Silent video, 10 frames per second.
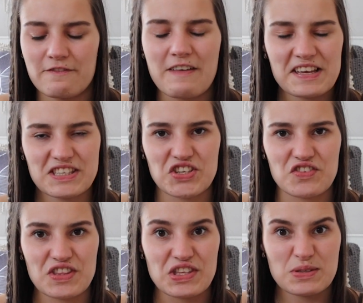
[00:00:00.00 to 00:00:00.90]

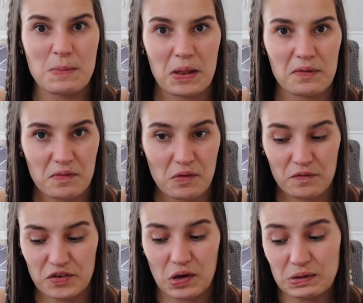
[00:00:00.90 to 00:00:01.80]
fester in the smell of the
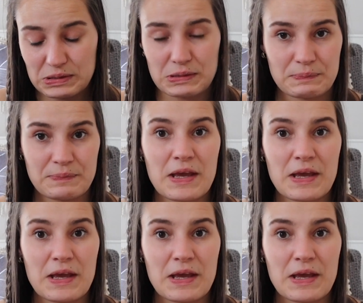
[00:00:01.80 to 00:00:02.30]
other dogs.